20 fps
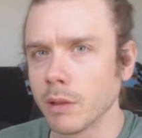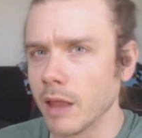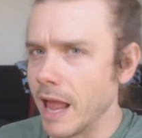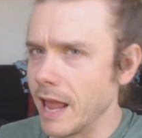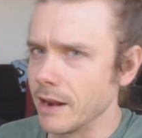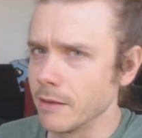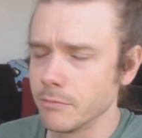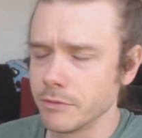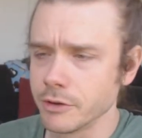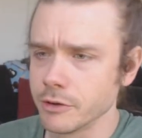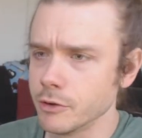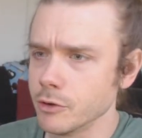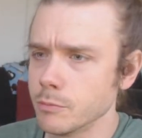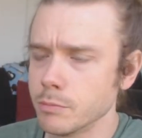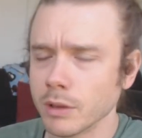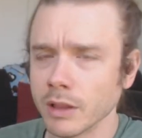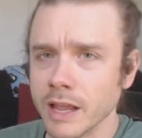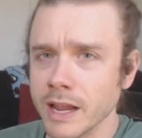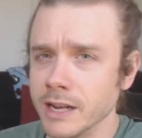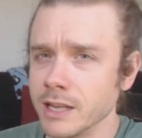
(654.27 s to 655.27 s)
Platinum too,
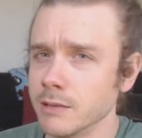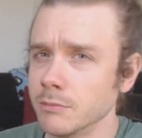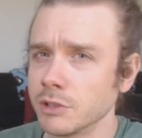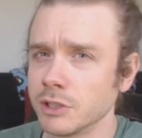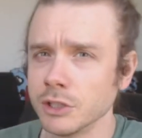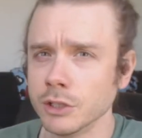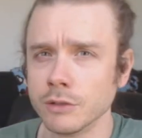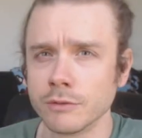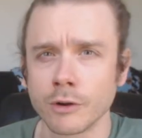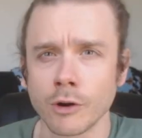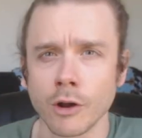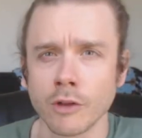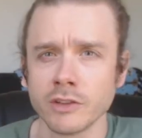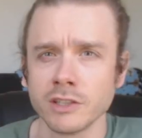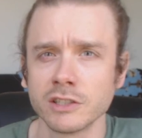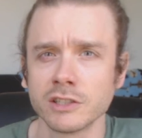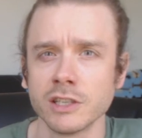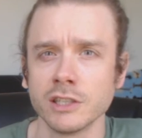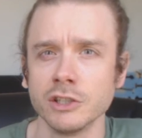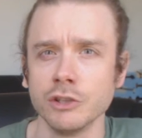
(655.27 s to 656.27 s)
palladium, silver, all
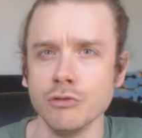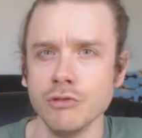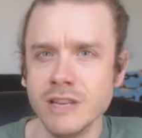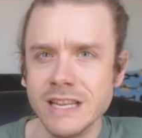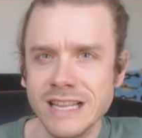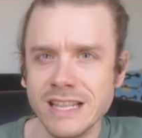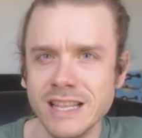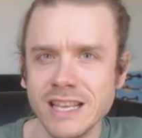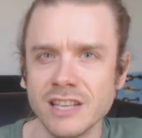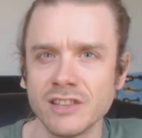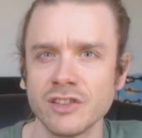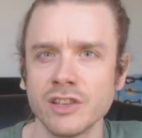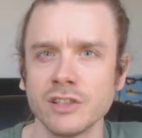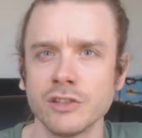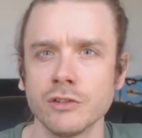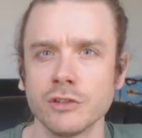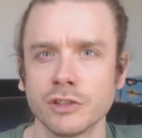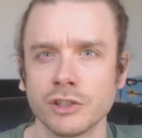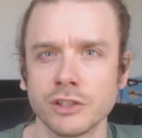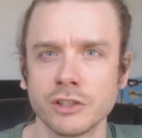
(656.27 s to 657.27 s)
these things. You need these
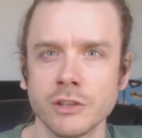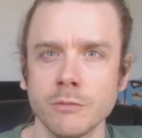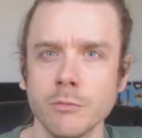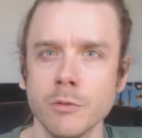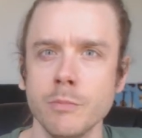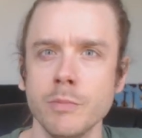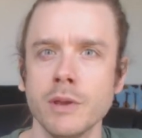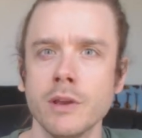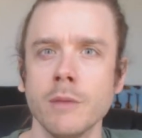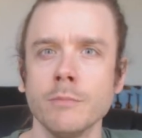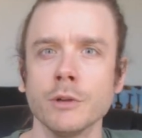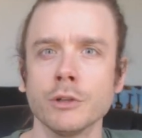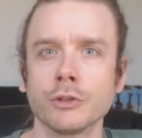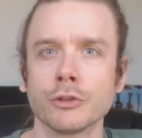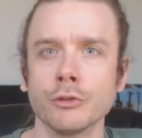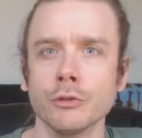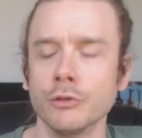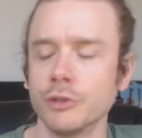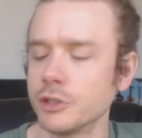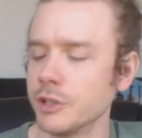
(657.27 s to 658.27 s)
things in your system to become your
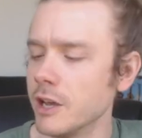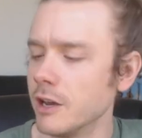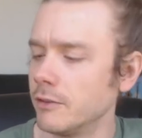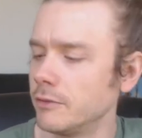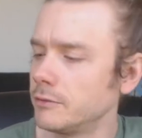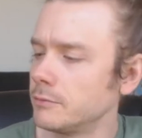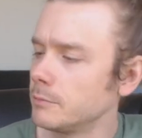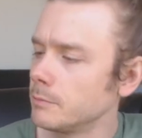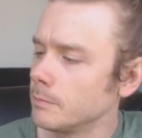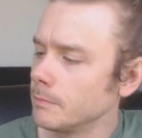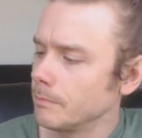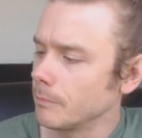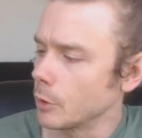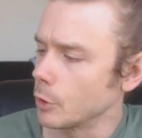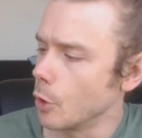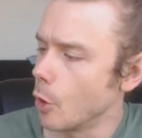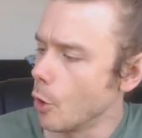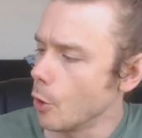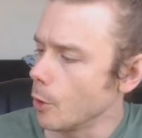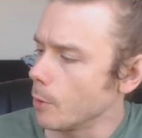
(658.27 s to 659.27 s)
true self.
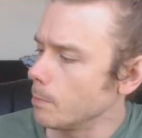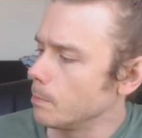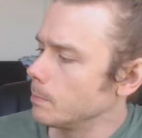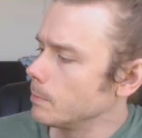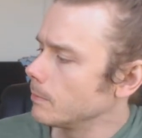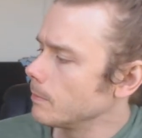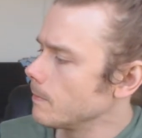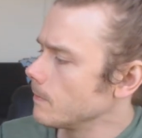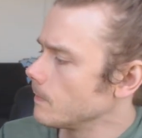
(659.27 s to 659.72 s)
Gold.